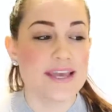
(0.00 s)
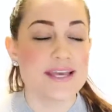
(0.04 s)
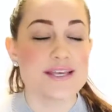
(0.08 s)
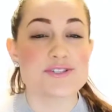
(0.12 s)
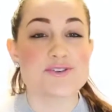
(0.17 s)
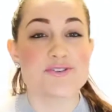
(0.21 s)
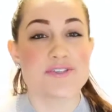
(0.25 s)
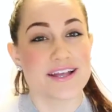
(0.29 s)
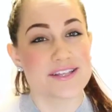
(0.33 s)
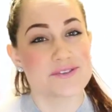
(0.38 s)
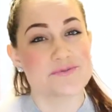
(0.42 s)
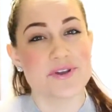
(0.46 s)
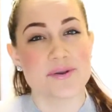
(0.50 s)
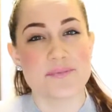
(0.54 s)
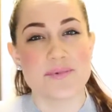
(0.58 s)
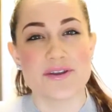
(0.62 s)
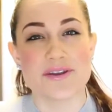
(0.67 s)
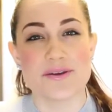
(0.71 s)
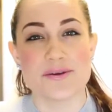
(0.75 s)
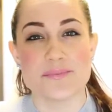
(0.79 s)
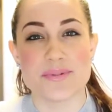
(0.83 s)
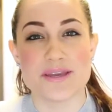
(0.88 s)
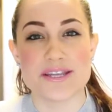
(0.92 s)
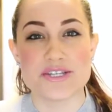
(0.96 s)
So that's what I'm
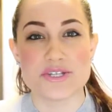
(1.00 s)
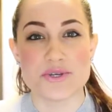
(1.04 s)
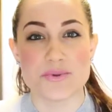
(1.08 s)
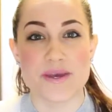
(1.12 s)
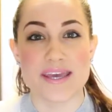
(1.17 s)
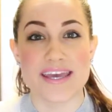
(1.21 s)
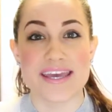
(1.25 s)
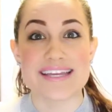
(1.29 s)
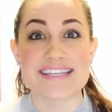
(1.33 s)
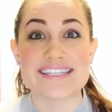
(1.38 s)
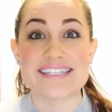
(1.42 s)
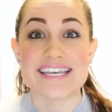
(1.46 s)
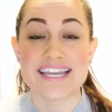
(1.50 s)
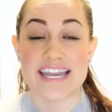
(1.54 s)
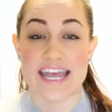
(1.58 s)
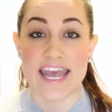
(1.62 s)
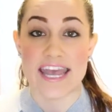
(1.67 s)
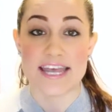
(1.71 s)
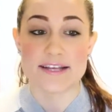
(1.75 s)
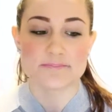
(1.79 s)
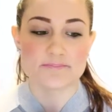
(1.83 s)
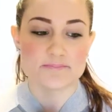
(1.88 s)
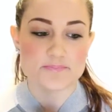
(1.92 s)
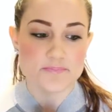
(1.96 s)
gonna be doing
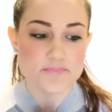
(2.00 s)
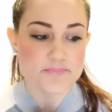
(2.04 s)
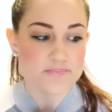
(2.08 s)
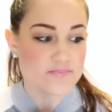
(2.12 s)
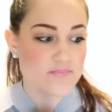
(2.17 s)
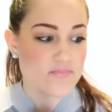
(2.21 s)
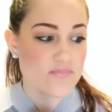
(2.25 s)
today.